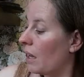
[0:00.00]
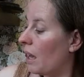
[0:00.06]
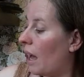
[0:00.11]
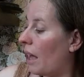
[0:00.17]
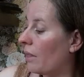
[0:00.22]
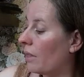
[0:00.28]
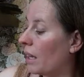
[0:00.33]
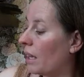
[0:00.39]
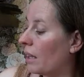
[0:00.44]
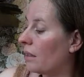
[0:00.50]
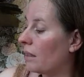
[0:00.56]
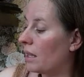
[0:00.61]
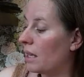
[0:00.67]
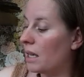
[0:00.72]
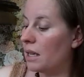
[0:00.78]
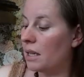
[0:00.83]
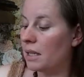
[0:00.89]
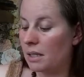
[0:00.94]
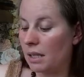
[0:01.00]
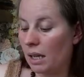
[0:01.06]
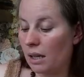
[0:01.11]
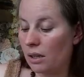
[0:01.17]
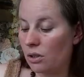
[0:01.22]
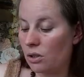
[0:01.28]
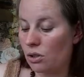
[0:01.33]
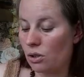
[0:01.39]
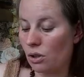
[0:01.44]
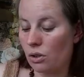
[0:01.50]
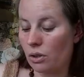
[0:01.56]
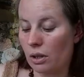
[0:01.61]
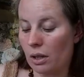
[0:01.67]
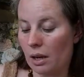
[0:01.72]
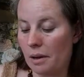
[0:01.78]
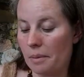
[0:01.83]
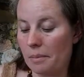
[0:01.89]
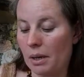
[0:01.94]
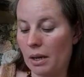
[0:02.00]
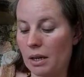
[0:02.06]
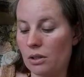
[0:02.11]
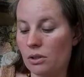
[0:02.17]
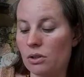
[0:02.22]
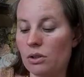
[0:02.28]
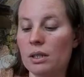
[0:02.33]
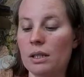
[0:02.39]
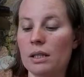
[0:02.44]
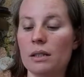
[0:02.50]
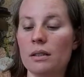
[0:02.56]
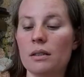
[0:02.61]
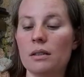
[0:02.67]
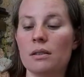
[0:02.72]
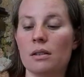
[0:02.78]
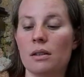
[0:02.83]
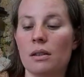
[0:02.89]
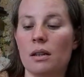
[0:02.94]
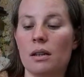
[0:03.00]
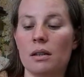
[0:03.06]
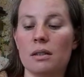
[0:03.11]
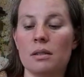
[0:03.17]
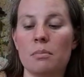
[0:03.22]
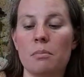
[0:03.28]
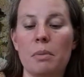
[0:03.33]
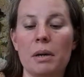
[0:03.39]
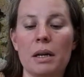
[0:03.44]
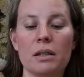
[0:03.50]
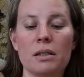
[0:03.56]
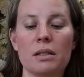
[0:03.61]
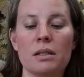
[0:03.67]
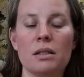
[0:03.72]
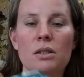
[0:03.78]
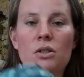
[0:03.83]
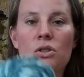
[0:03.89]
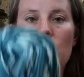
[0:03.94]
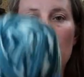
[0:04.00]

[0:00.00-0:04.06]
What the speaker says: and then the second sock that I'm going to knit, the bigger stitch